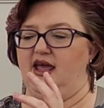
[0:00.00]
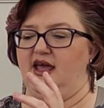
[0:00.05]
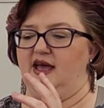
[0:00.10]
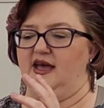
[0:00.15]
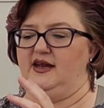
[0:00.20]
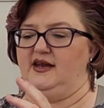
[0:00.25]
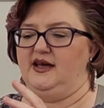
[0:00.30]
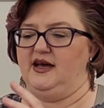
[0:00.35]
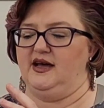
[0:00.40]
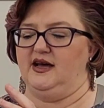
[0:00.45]

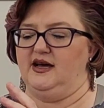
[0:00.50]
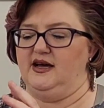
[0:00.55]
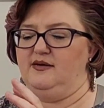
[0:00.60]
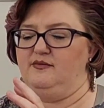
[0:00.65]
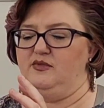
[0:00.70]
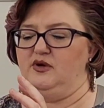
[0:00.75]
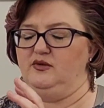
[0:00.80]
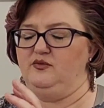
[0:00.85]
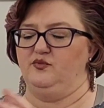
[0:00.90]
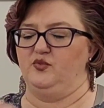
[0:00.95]
and
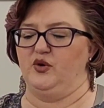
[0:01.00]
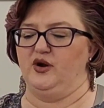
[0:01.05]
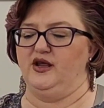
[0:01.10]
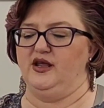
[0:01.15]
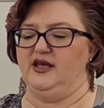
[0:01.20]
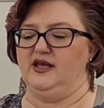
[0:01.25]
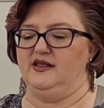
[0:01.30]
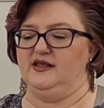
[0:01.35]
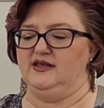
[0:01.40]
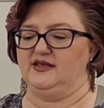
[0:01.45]
um,
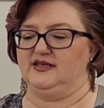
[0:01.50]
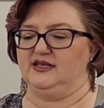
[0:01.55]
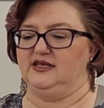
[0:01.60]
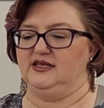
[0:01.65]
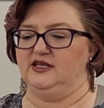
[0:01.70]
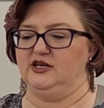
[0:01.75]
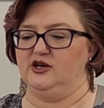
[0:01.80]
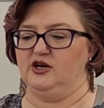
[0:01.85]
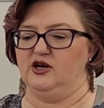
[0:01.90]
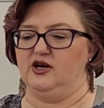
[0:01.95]
bring in this
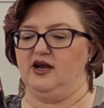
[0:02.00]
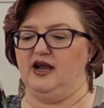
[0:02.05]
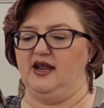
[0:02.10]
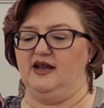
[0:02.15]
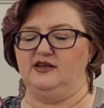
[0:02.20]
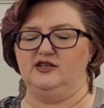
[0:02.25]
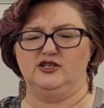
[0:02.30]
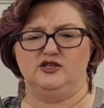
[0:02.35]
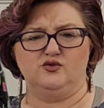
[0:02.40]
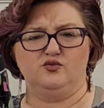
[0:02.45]
glitter
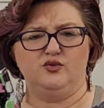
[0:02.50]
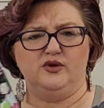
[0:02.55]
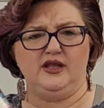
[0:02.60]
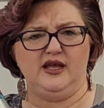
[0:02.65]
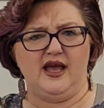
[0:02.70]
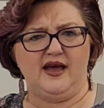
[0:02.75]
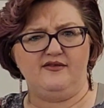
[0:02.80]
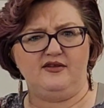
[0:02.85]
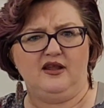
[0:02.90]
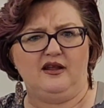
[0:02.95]
and just
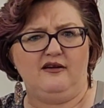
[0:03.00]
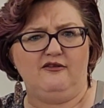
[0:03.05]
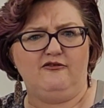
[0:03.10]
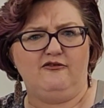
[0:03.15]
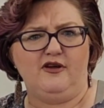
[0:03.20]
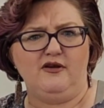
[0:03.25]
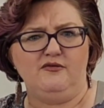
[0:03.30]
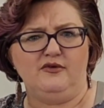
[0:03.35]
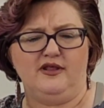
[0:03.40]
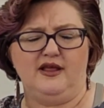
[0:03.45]
really have a lot
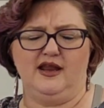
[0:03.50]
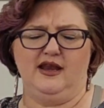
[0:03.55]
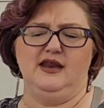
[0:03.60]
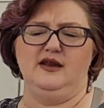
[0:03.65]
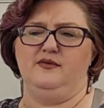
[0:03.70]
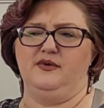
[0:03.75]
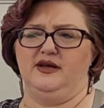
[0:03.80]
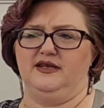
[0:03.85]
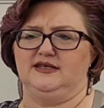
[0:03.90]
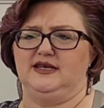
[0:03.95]
of fun with
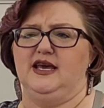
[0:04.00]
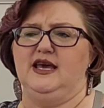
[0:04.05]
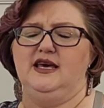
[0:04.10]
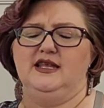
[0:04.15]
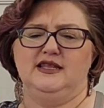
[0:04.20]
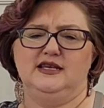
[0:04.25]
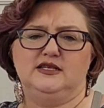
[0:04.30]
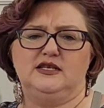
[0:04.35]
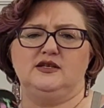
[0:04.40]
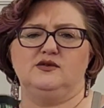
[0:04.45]
it. Anyways,
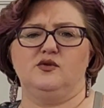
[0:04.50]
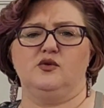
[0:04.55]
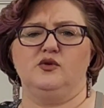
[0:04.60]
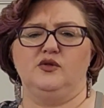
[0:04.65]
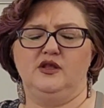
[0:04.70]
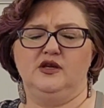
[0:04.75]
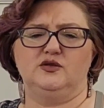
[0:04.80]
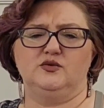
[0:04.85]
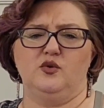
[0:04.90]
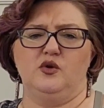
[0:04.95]
this is
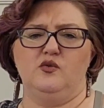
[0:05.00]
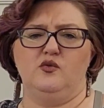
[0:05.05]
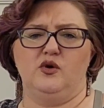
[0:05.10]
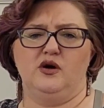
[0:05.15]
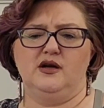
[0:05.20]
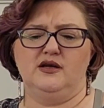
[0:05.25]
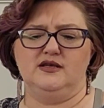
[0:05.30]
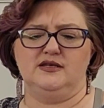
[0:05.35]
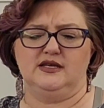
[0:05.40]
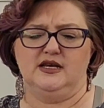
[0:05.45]
this
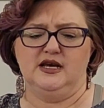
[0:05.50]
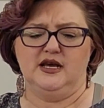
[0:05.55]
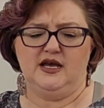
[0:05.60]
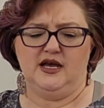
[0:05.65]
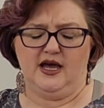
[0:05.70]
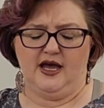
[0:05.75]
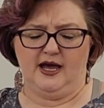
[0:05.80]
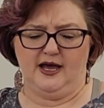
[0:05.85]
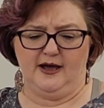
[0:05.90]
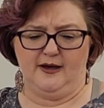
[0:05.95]
one was
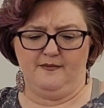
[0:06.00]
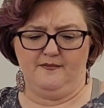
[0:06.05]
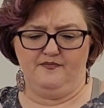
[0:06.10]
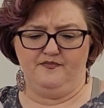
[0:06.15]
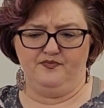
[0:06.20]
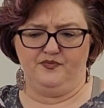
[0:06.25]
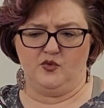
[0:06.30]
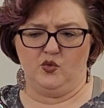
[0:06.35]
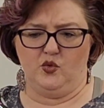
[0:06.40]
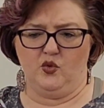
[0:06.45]

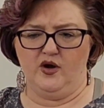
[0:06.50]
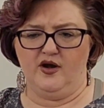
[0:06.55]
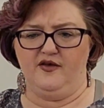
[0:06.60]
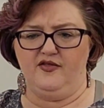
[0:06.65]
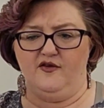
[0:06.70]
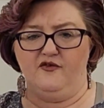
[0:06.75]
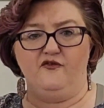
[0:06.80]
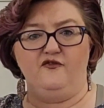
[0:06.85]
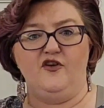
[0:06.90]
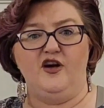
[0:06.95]
um, one
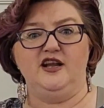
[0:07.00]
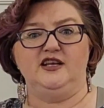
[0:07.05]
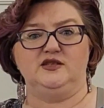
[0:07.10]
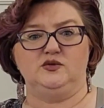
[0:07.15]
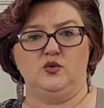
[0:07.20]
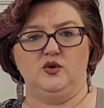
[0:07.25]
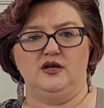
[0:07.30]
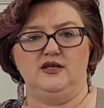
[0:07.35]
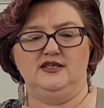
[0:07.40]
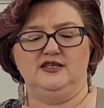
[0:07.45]
of the
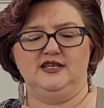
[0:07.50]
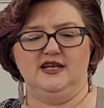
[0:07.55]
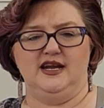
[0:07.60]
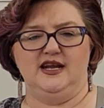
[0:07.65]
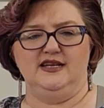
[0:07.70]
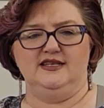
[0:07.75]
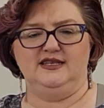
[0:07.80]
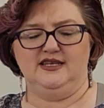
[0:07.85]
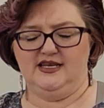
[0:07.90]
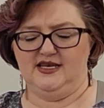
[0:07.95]
funnest ones
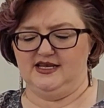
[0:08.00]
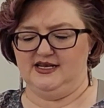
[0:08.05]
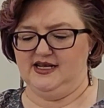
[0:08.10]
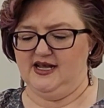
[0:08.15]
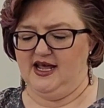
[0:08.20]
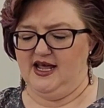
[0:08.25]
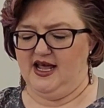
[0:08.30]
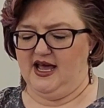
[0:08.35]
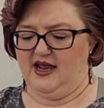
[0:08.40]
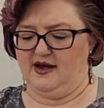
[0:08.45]
that I
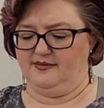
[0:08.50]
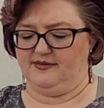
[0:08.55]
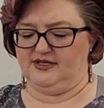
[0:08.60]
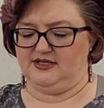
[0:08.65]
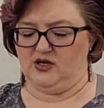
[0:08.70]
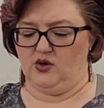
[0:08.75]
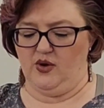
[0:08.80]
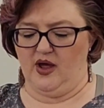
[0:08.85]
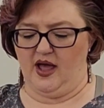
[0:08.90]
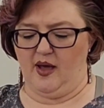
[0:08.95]
did, and
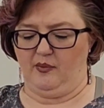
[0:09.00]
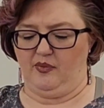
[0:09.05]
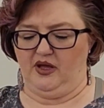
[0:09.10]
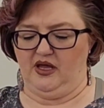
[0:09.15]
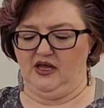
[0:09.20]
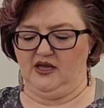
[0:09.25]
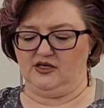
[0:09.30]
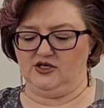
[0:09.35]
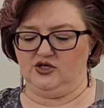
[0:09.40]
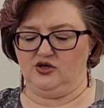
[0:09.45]
I'm so
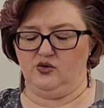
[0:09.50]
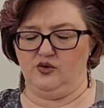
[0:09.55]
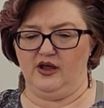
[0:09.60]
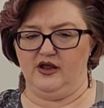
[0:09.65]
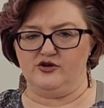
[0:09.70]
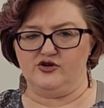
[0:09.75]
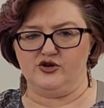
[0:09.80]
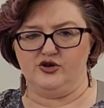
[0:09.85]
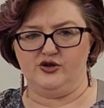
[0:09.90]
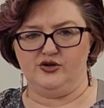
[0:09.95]
happy to
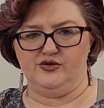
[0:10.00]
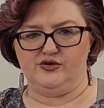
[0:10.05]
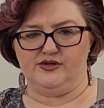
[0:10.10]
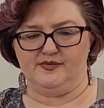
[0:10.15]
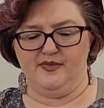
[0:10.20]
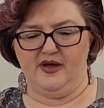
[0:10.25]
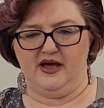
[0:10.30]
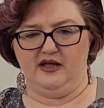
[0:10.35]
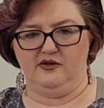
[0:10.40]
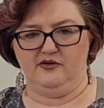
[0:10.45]

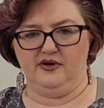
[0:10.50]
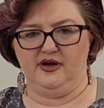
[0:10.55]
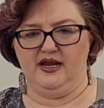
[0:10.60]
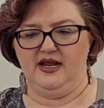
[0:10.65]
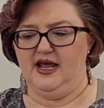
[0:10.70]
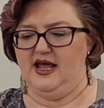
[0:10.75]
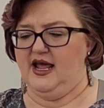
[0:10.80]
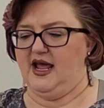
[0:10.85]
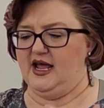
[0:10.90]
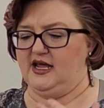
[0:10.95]
introduce
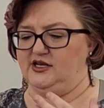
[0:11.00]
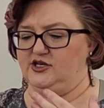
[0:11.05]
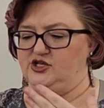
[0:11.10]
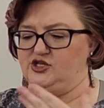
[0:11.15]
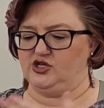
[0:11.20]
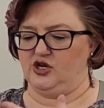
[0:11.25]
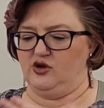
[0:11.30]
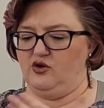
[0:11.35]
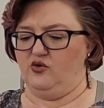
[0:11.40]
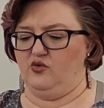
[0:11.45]
Mallory
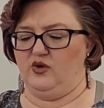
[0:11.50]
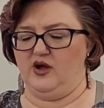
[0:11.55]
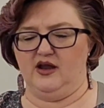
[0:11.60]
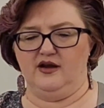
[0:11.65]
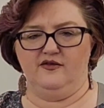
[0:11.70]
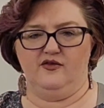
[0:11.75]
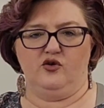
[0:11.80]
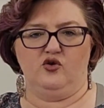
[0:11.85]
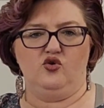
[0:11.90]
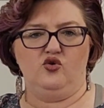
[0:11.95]
and show
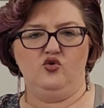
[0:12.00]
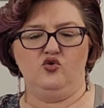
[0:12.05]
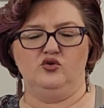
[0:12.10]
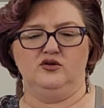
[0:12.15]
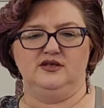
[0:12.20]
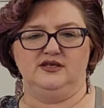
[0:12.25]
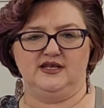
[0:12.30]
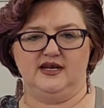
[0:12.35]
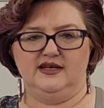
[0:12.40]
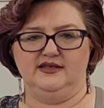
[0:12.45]
kind of the
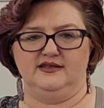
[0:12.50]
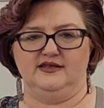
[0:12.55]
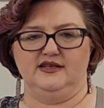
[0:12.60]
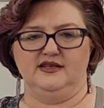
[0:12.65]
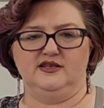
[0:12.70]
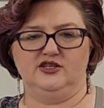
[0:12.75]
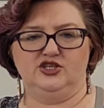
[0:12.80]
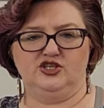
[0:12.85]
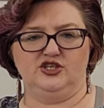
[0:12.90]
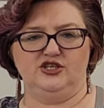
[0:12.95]
cool designs
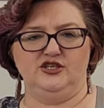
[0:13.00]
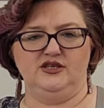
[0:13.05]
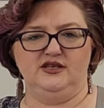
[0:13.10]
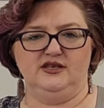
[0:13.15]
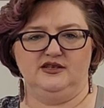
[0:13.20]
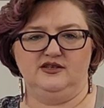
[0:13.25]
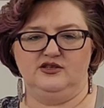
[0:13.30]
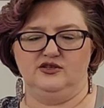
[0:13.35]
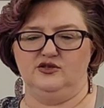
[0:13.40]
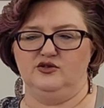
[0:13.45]
that
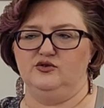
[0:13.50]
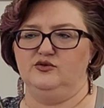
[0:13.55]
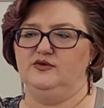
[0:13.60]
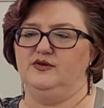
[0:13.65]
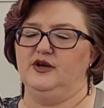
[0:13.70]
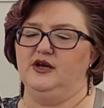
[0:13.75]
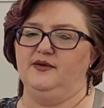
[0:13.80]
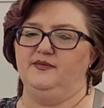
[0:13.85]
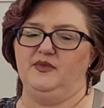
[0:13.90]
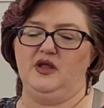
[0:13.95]
she can
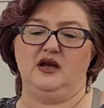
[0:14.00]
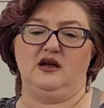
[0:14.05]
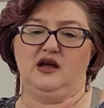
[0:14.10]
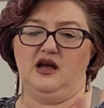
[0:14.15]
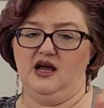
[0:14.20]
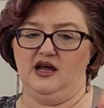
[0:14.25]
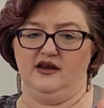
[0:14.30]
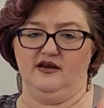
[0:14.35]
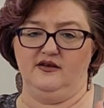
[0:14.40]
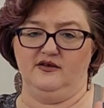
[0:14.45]
do.
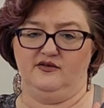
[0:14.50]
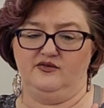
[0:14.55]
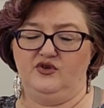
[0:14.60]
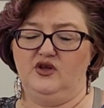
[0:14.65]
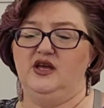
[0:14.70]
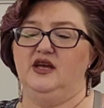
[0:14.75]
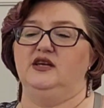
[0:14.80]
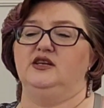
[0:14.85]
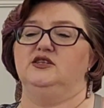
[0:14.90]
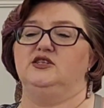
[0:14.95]
Not kind of.
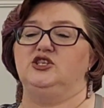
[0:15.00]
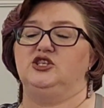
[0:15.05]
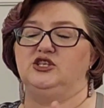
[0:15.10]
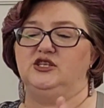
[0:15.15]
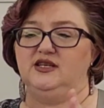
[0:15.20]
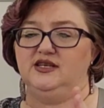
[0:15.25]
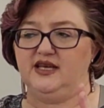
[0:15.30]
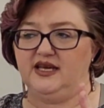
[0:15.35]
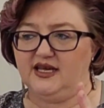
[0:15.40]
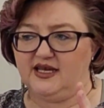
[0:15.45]

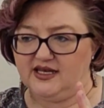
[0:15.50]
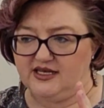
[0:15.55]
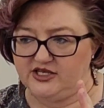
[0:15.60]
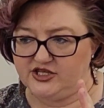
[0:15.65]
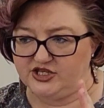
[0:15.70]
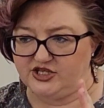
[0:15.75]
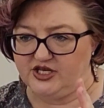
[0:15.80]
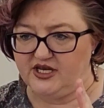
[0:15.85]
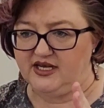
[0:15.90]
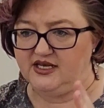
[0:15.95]
She
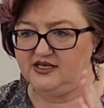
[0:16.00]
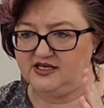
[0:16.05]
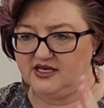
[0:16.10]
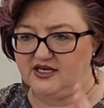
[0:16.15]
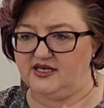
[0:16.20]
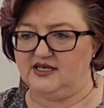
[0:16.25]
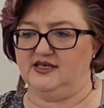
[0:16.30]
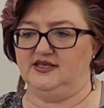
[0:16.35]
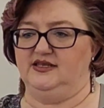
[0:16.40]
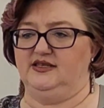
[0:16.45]
she
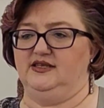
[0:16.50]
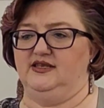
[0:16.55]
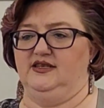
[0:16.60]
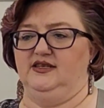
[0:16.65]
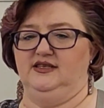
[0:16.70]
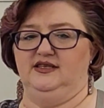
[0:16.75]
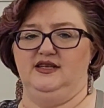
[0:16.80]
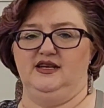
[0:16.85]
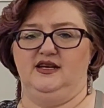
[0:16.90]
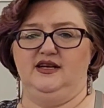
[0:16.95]
does
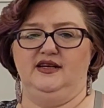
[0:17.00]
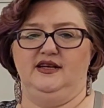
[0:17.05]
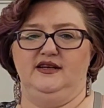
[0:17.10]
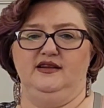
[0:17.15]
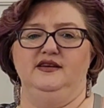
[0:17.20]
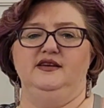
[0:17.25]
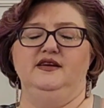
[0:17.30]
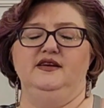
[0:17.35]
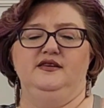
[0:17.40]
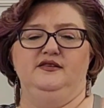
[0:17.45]

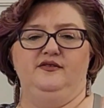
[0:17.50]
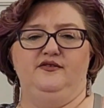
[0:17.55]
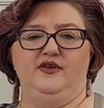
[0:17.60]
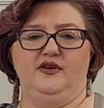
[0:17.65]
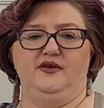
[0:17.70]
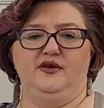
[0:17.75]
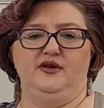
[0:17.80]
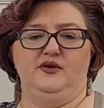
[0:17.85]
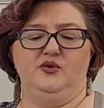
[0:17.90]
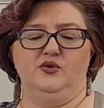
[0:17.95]
design
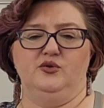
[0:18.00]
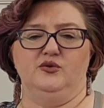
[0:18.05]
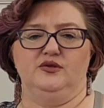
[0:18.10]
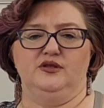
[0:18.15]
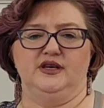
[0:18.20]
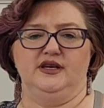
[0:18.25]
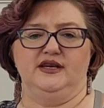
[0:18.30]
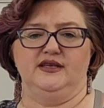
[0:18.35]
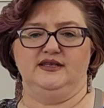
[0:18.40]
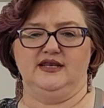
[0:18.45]
very
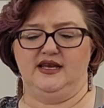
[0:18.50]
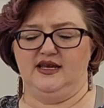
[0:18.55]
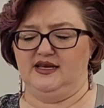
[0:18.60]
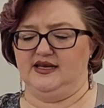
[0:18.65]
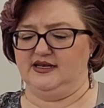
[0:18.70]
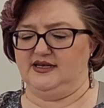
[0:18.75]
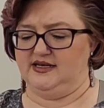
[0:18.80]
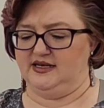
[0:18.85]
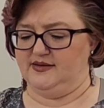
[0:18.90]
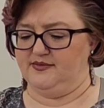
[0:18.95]
cool things,
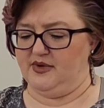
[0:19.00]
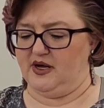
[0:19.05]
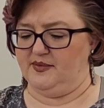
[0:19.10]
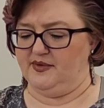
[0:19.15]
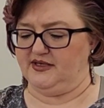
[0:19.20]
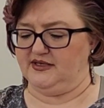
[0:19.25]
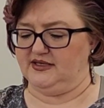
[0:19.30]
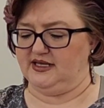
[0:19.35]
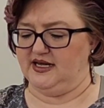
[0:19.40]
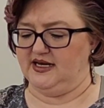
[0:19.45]
and um,
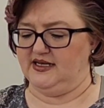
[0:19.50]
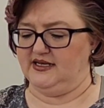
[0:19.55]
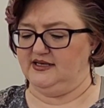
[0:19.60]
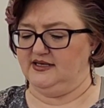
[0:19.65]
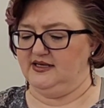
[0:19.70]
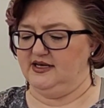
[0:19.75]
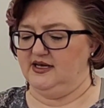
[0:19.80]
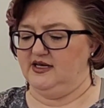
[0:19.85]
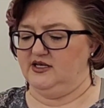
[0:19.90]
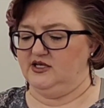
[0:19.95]
I'm
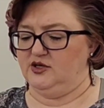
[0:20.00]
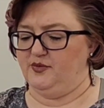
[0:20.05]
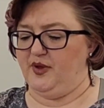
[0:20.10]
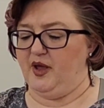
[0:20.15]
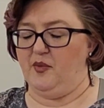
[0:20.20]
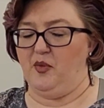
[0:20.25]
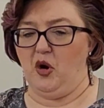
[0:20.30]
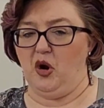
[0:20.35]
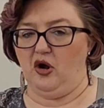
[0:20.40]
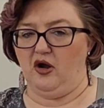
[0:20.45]
excited to
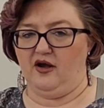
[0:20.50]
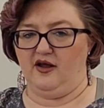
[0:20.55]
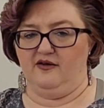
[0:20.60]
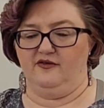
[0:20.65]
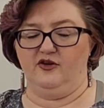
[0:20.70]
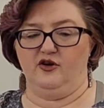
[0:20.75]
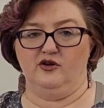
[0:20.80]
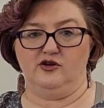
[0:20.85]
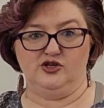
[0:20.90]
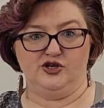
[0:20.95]
be a part
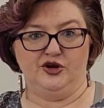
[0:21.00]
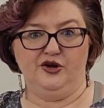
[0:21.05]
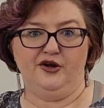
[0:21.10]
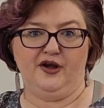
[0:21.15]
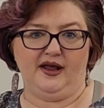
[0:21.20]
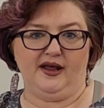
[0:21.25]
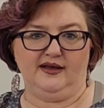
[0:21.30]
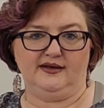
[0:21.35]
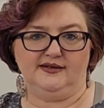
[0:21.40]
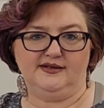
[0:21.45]
of her
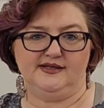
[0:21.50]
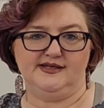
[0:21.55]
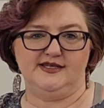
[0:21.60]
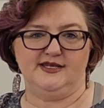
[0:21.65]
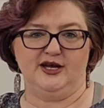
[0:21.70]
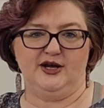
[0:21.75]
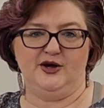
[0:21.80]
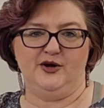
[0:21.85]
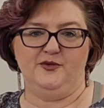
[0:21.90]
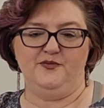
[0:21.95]
journey.
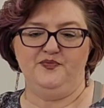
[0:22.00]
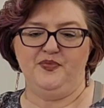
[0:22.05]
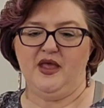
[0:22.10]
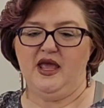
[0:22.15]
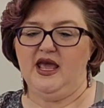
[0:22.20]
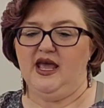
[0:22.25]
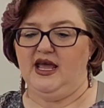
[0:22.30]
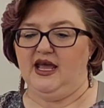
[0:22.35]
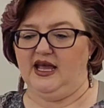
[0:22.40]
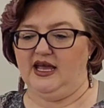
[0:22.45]
So
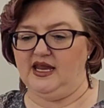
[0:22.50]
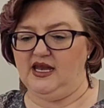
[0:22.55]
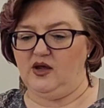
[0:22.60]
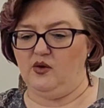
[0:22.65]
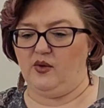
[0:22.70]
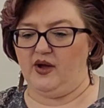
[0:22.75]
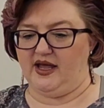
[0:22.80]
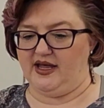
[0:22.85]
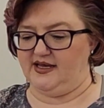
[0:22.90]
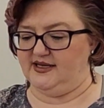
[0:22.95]

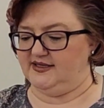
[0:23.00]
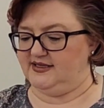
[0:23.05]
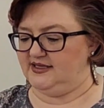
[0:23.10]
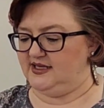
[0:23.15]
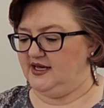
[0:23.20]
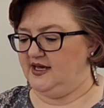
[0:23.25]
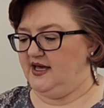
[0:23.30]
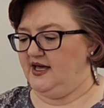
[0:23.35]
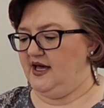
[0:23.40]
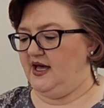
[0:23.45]

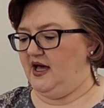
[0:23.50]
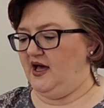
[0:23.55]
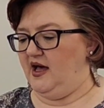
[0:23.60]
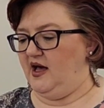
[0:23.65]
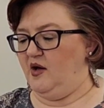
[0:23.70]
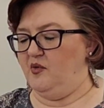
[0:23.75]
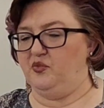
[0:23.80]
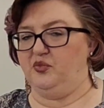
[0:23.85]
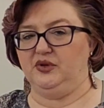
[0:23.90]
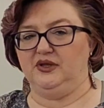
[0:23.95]
anyways,
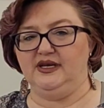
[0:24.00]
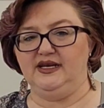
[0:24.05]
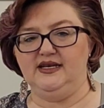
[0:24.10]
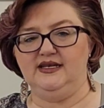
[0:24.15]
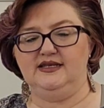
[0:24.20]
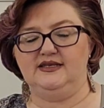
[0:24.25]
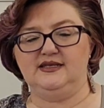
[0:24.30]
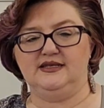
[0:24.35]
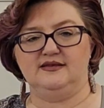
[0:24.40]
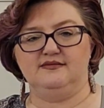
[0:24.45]
uh,
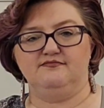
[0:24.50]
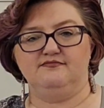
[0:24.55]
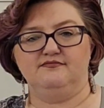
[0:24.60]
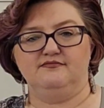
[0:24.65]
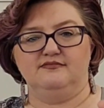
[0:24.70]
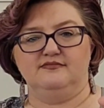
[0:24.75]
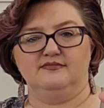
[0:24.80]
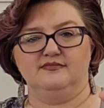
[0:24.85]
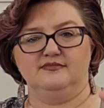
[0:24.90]
please